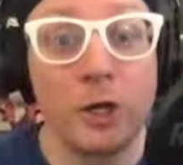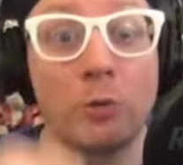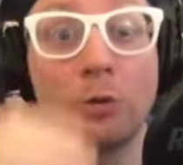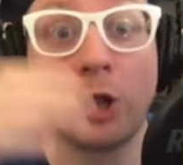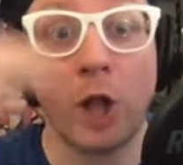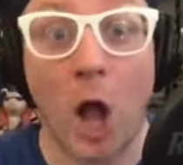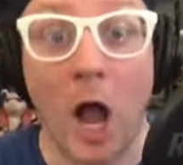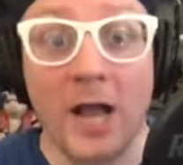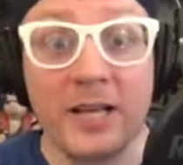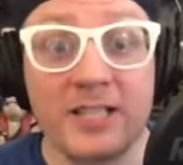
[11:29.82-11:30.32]

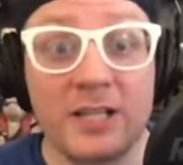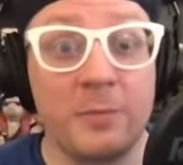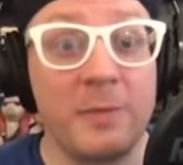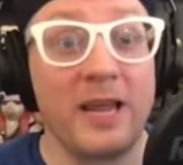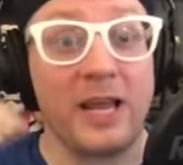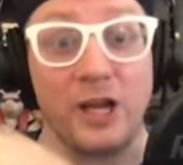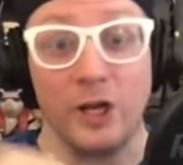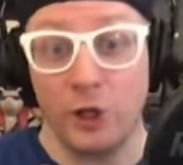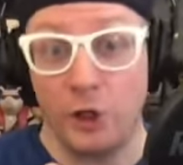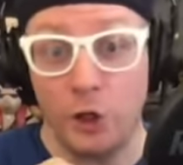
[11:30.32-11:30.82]
lost
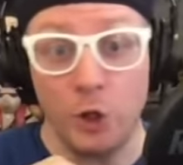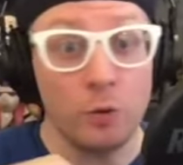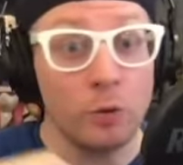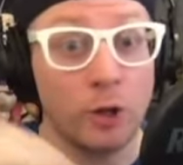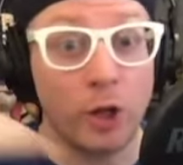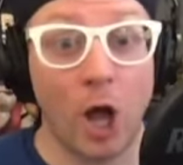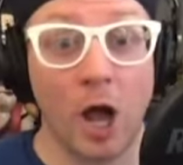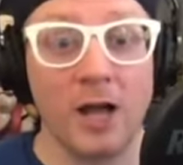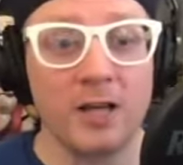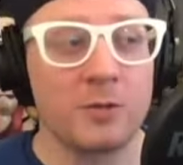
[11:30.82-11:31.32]
me. You
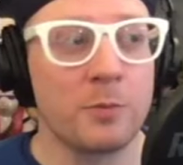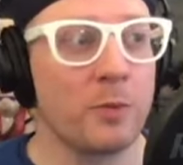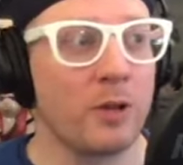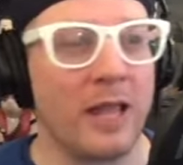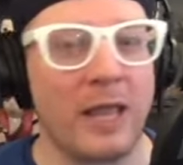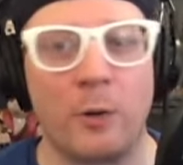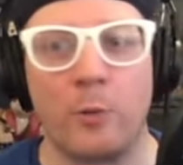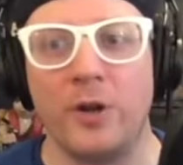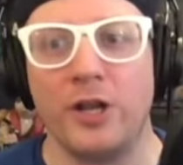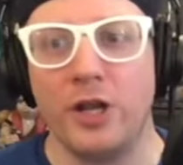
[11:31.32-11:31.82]
lost me.
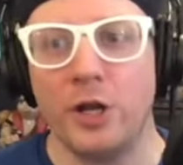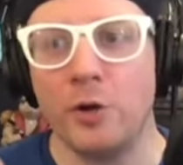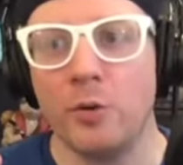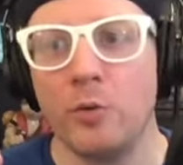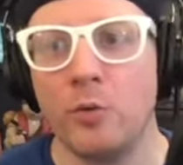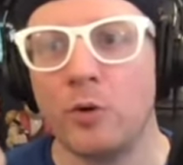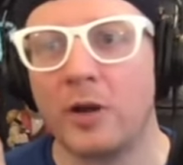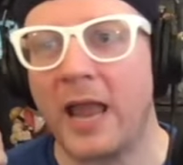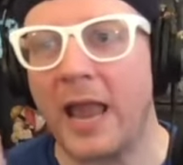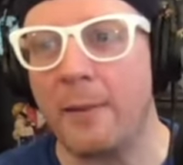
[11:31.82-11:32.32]
Like, when
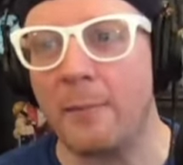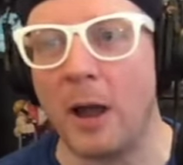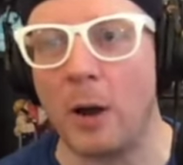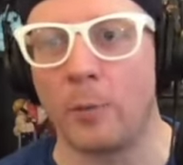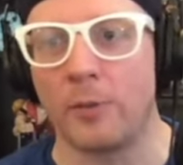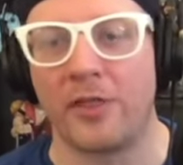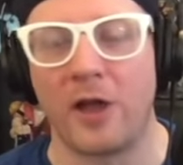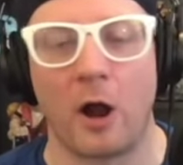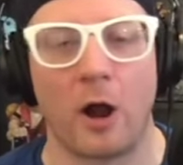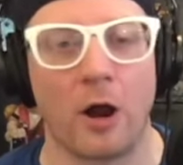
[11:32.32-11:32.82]
you came out
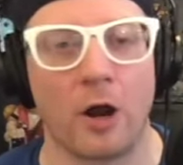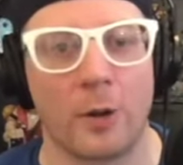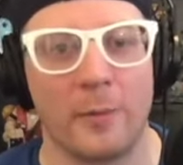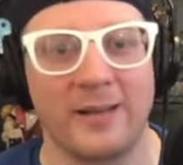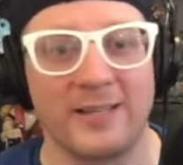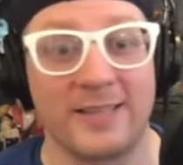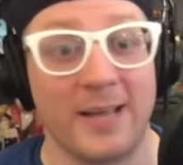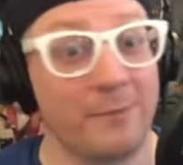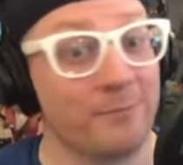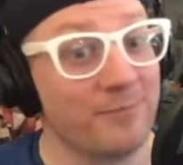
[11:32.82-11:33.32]
with the argument
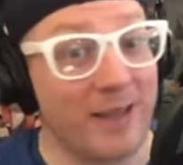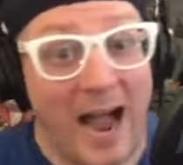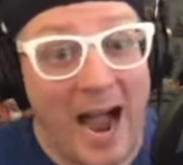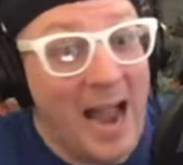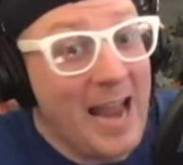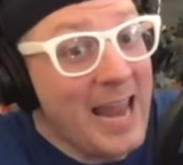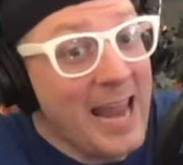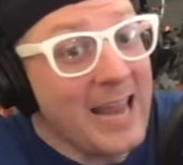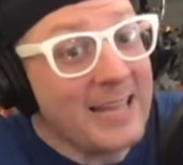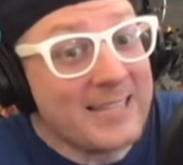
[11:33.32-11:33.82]
and said, I
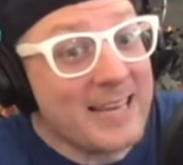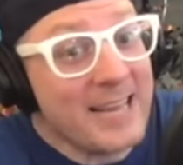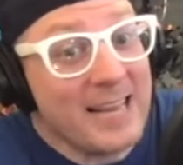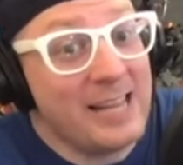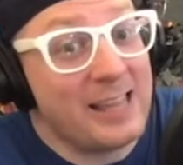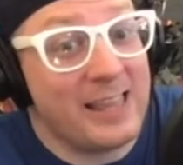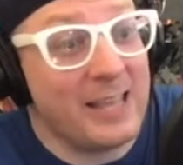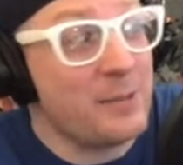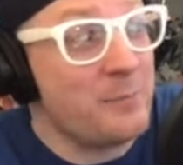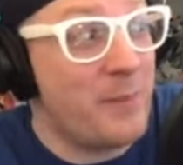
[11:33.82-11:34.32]
can't say
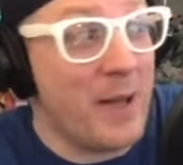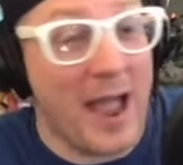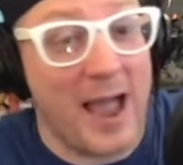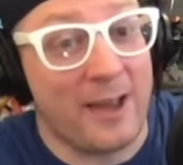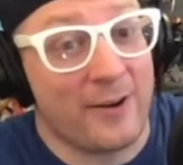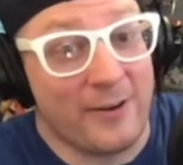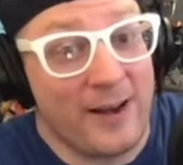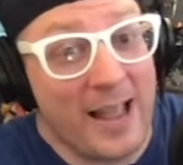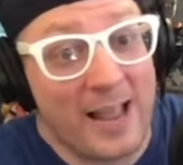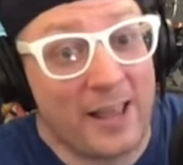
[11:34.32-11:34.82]
anything bad
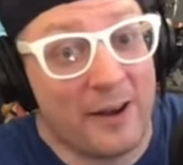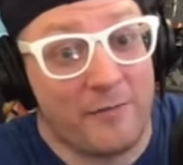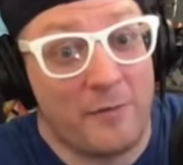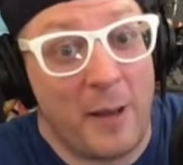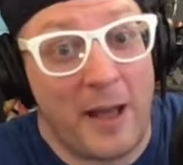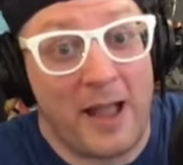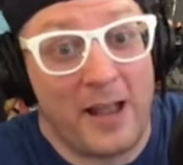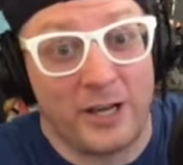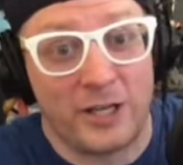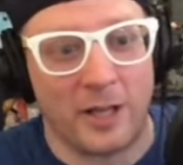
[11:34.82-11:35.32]
or negative
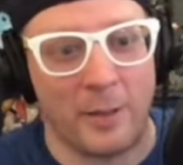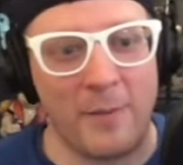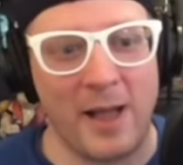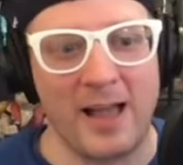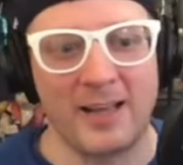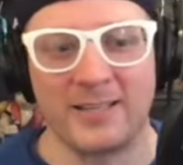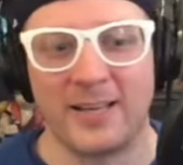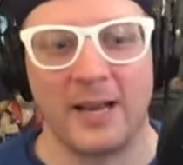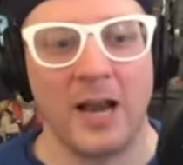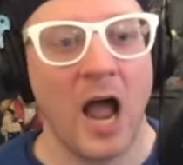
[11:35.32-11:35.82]
about Angela
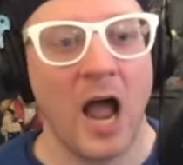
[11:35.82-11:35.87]
Bassett.